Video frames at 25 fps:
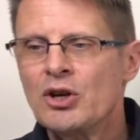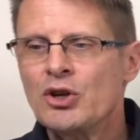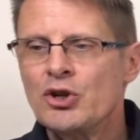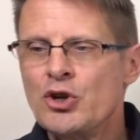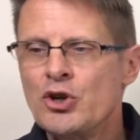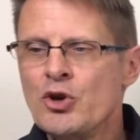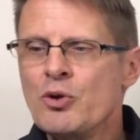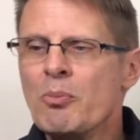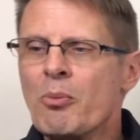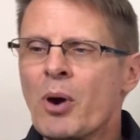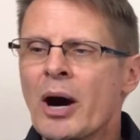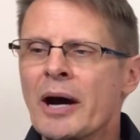
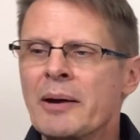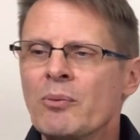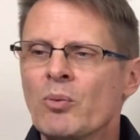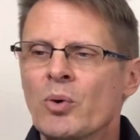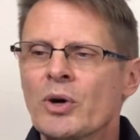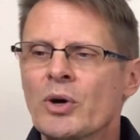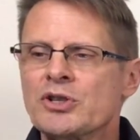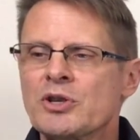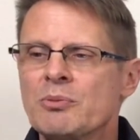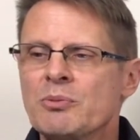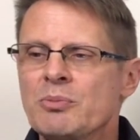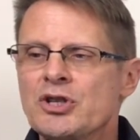You might
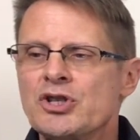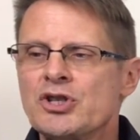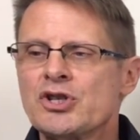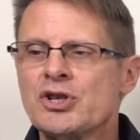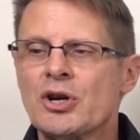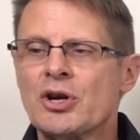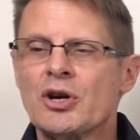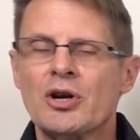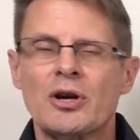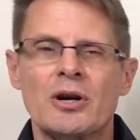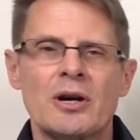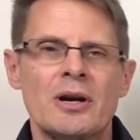want to be
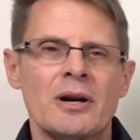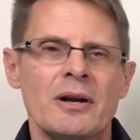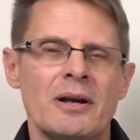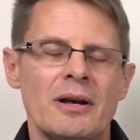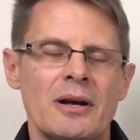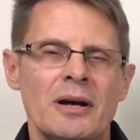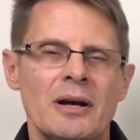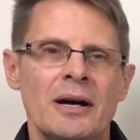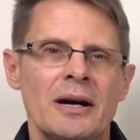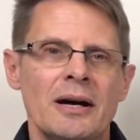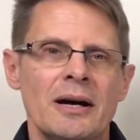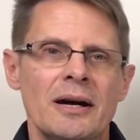sure,
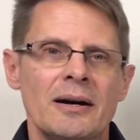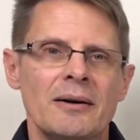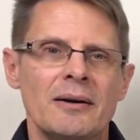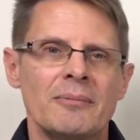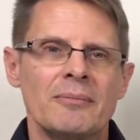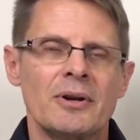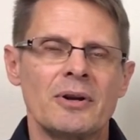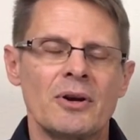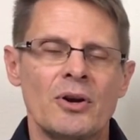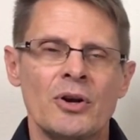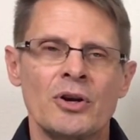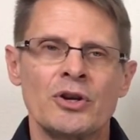
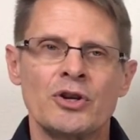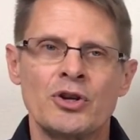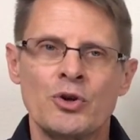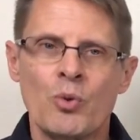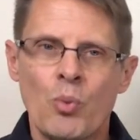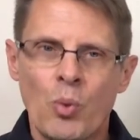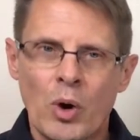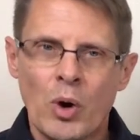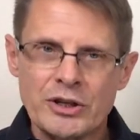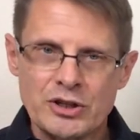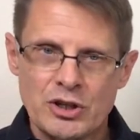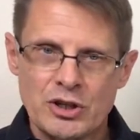
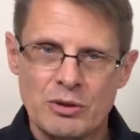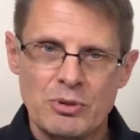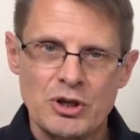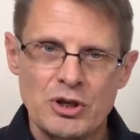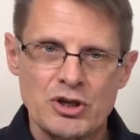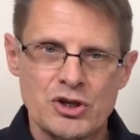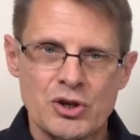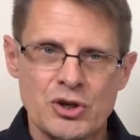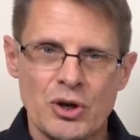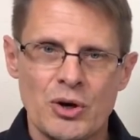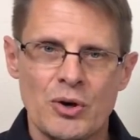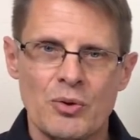you want to
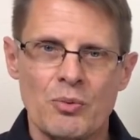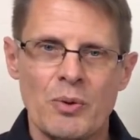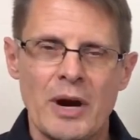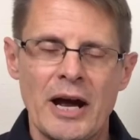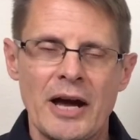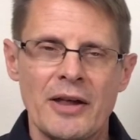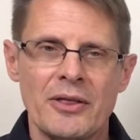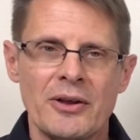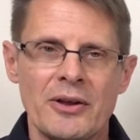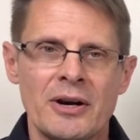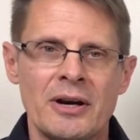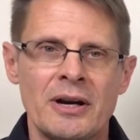be sure
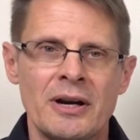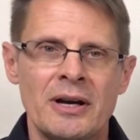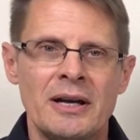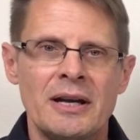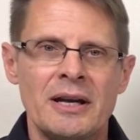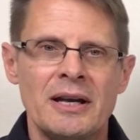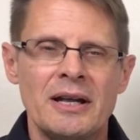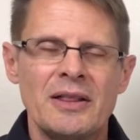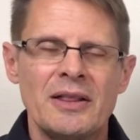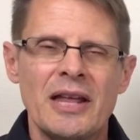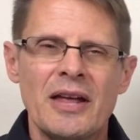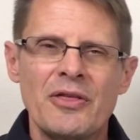rather,
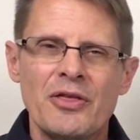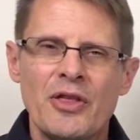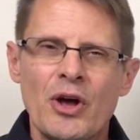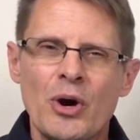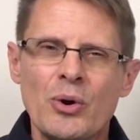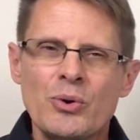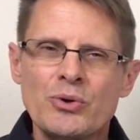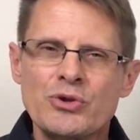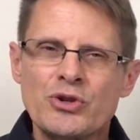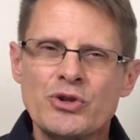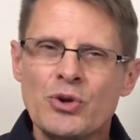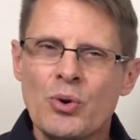that
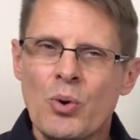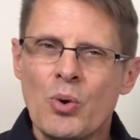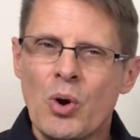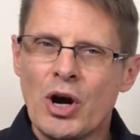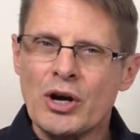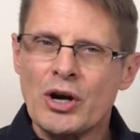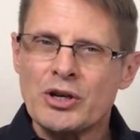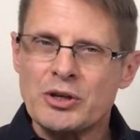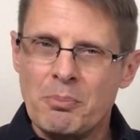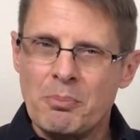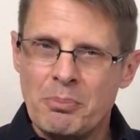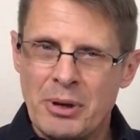those who
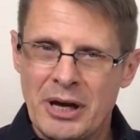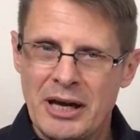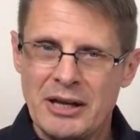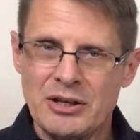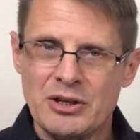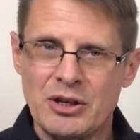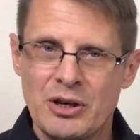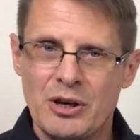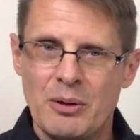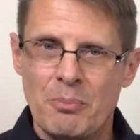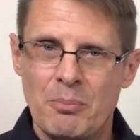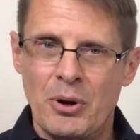are
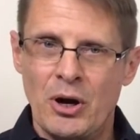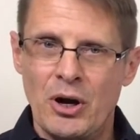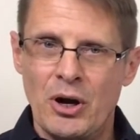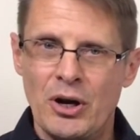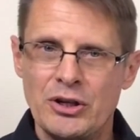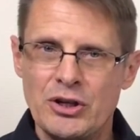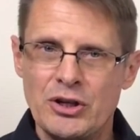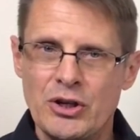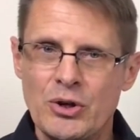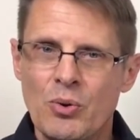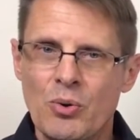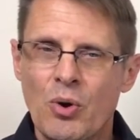dependent
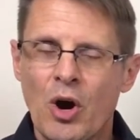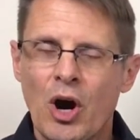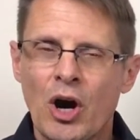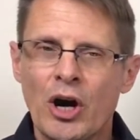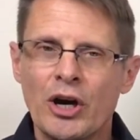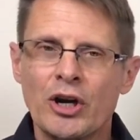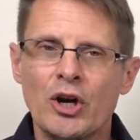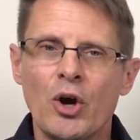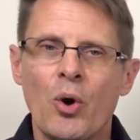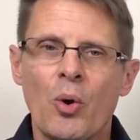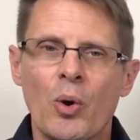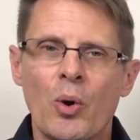upon you
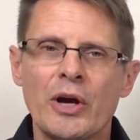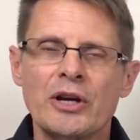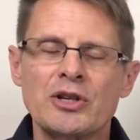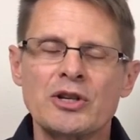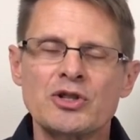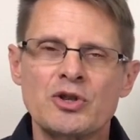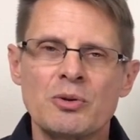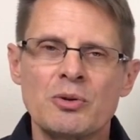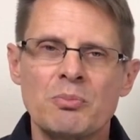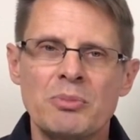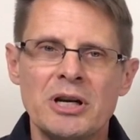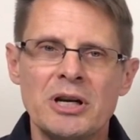are
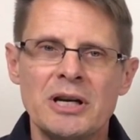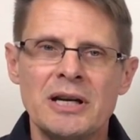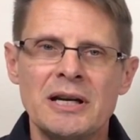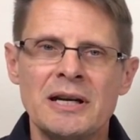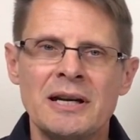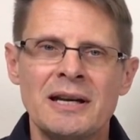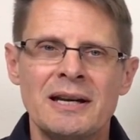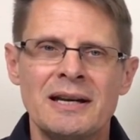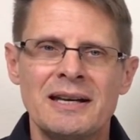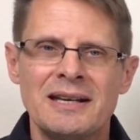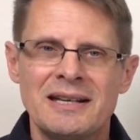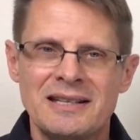going to
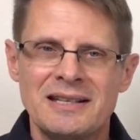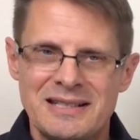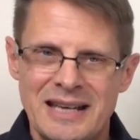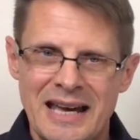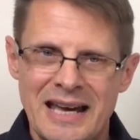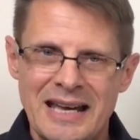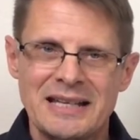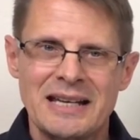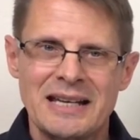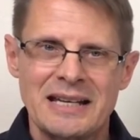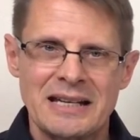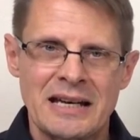be
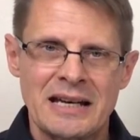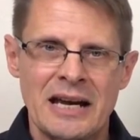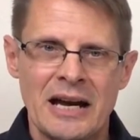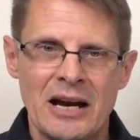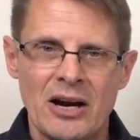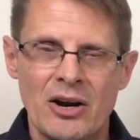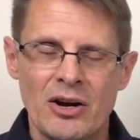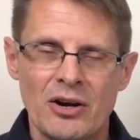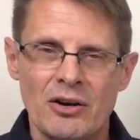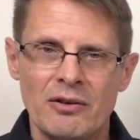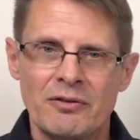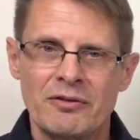taken
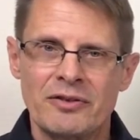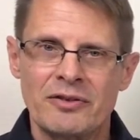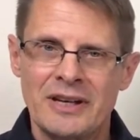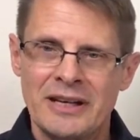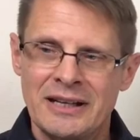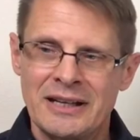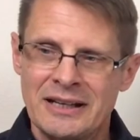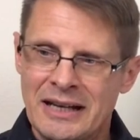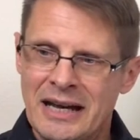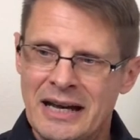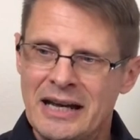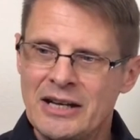care of
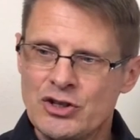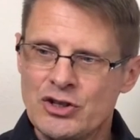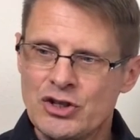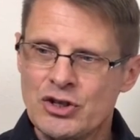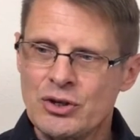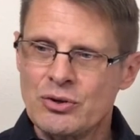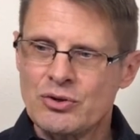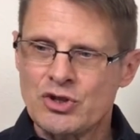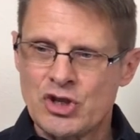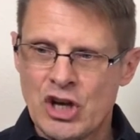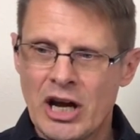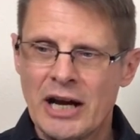in
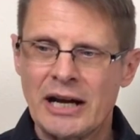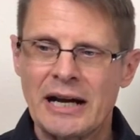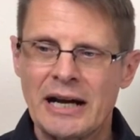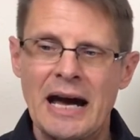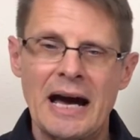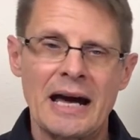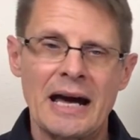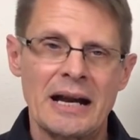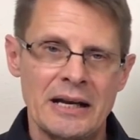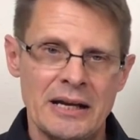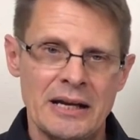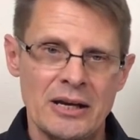case you check
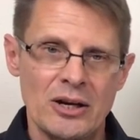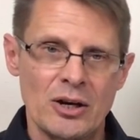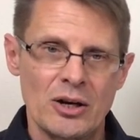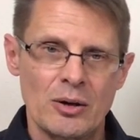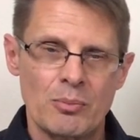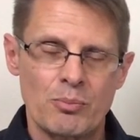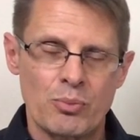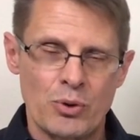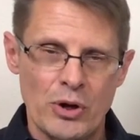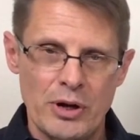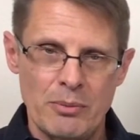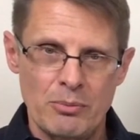out of
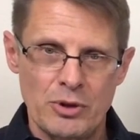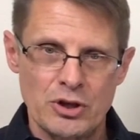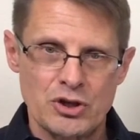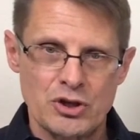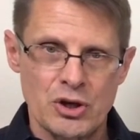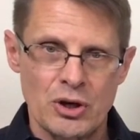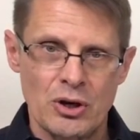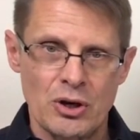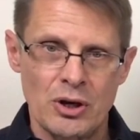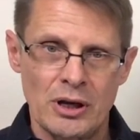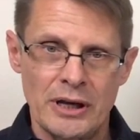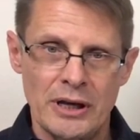here
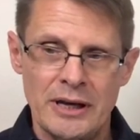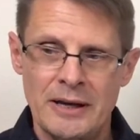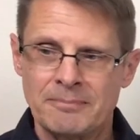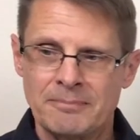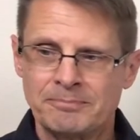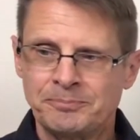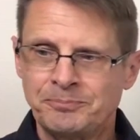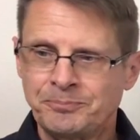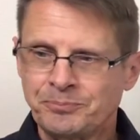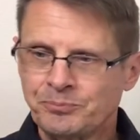prematurely.